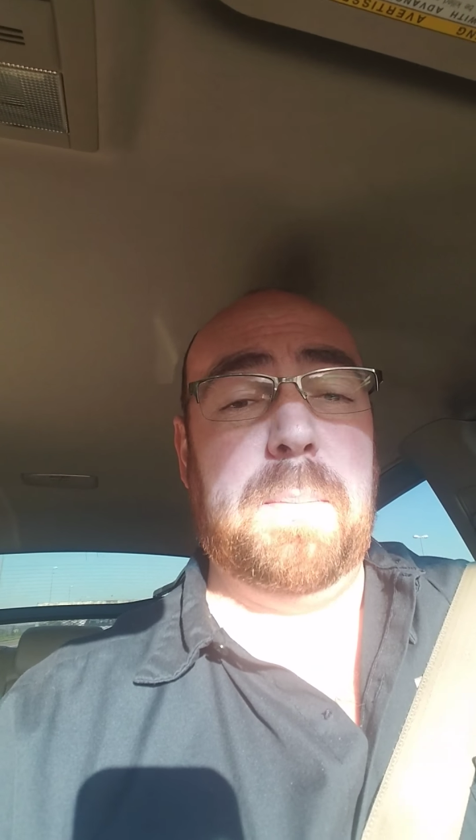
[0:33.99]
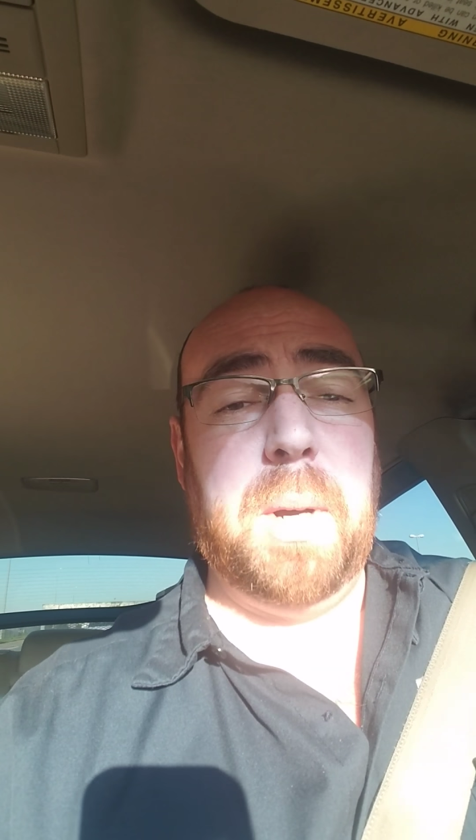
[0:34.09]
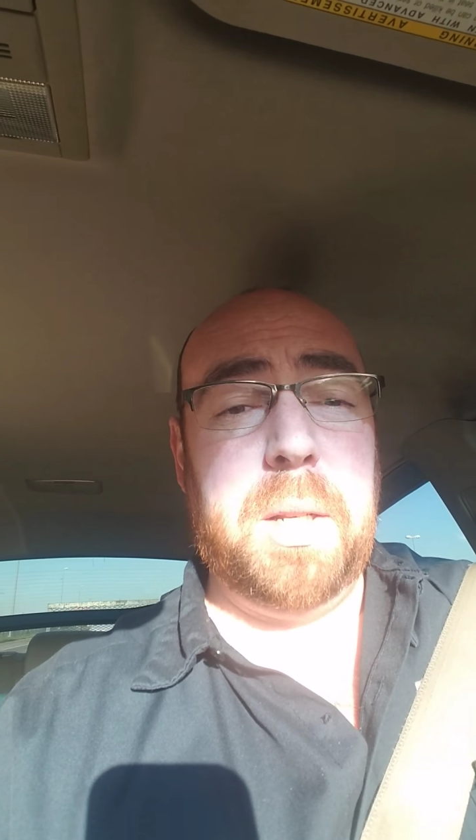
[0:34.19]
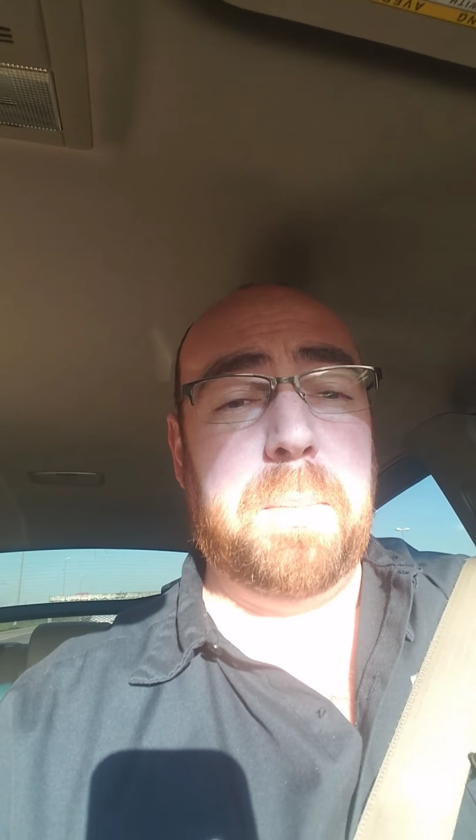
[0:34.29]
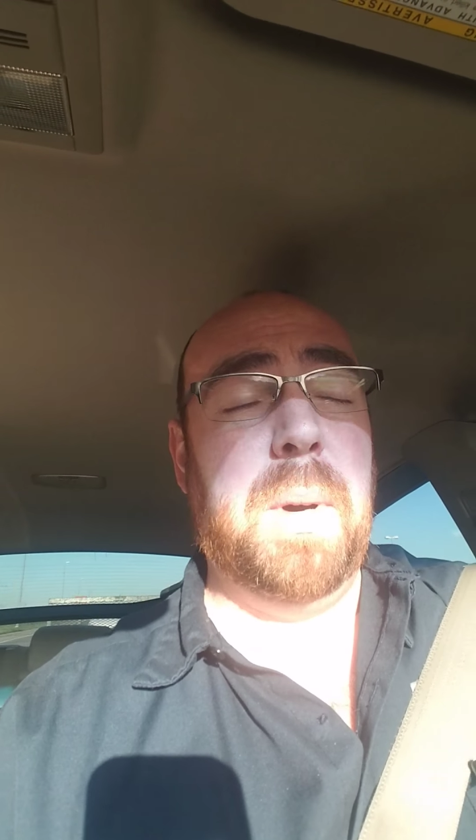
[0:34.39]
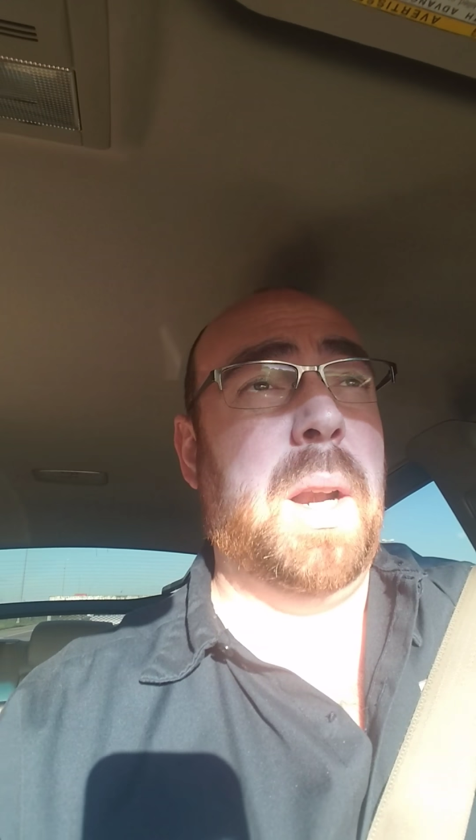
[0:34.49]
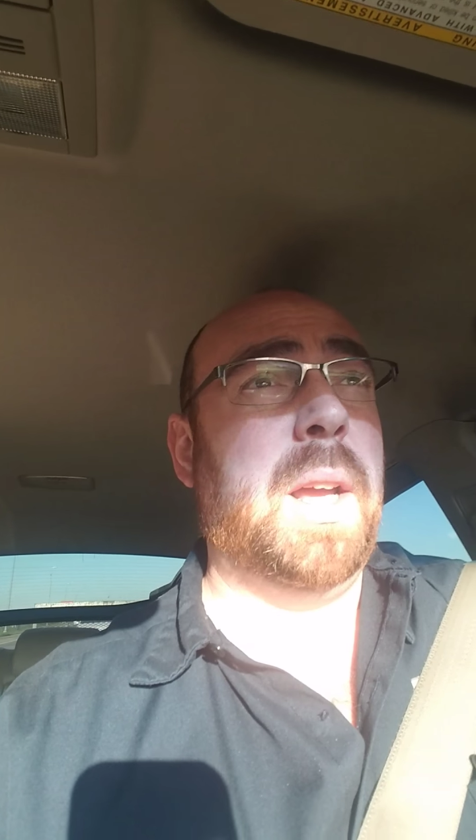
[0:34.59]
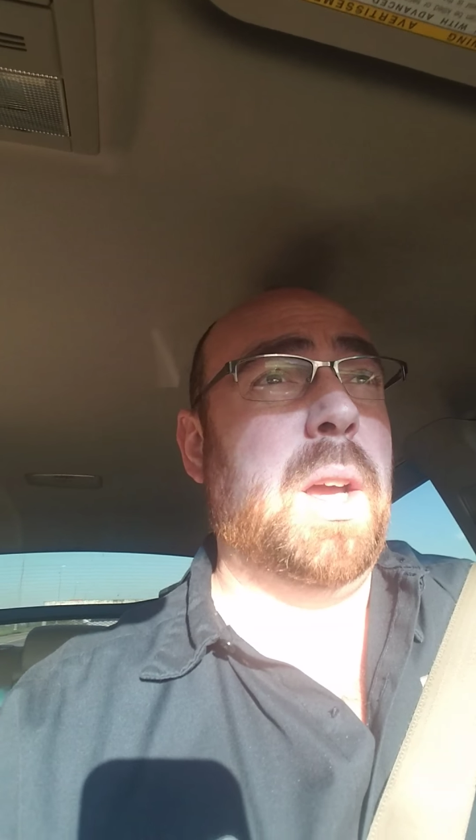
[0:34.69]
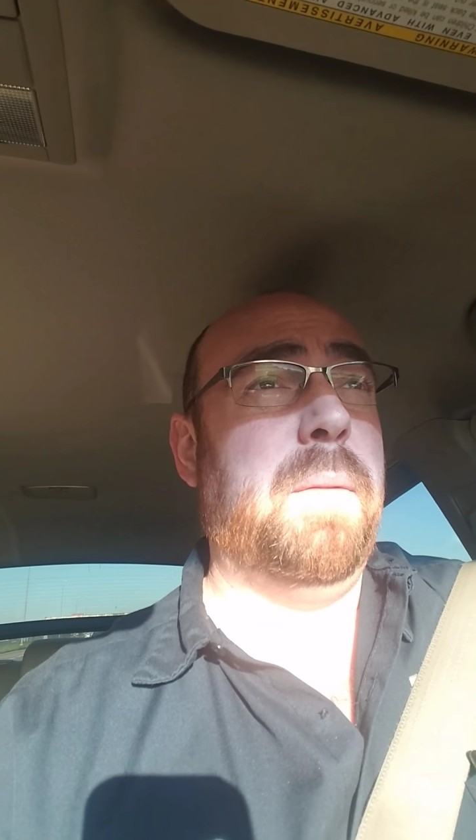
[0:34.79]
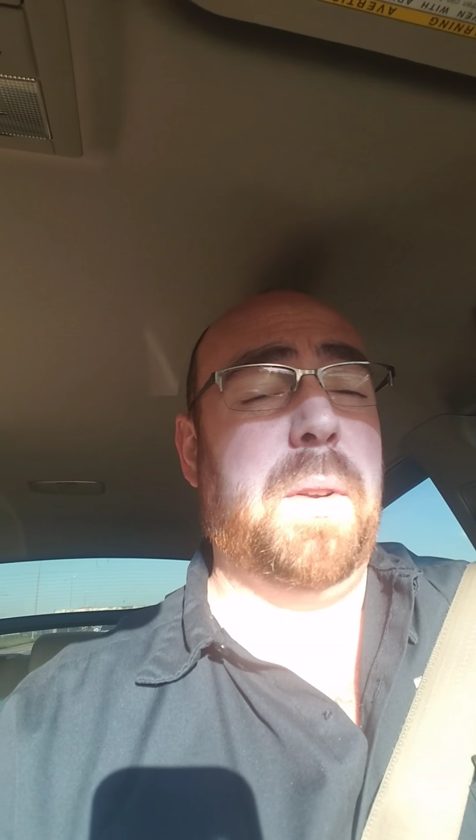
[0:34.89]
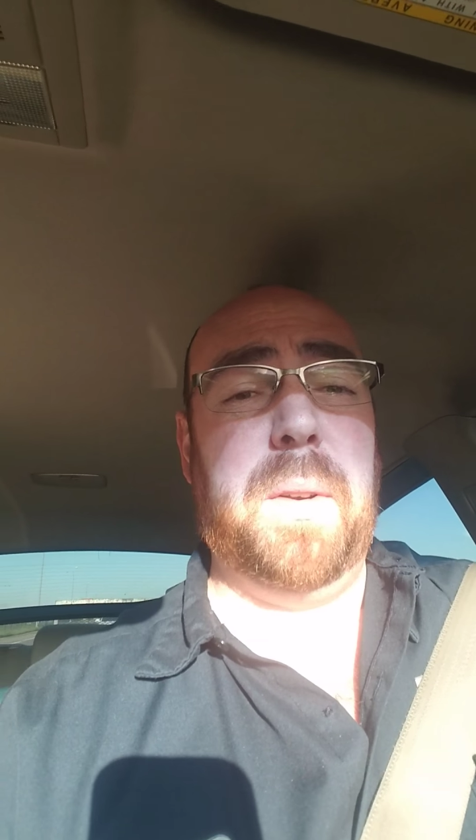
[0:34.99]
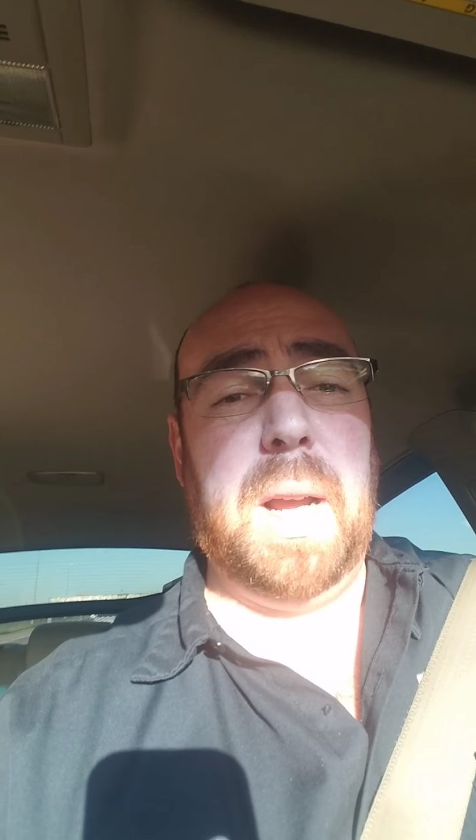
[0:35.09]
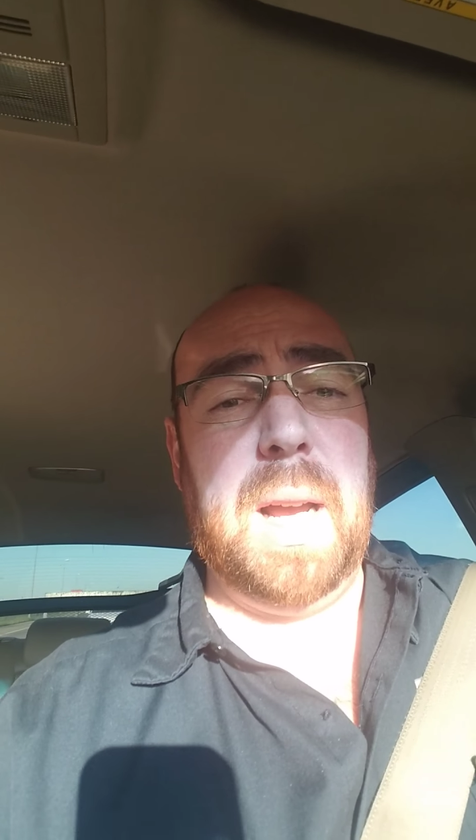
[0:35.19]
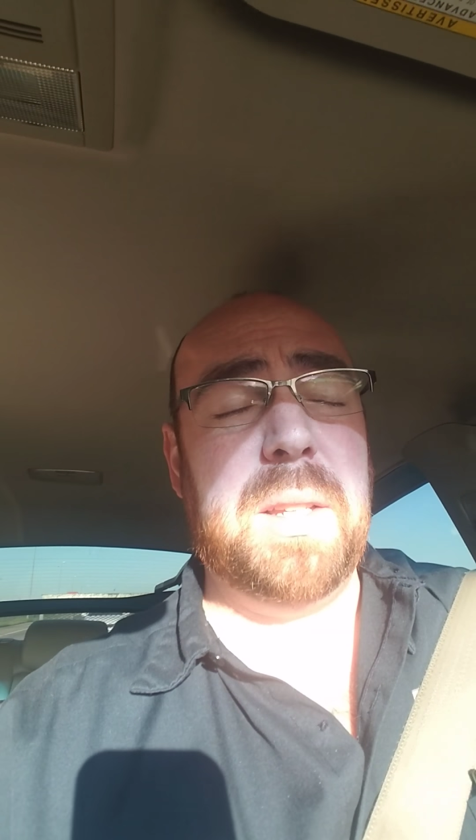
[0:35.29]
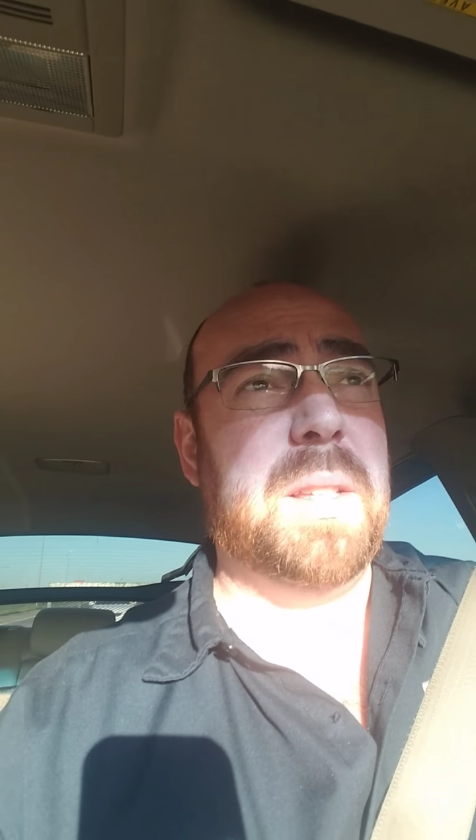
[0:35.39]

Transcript: much money off your ass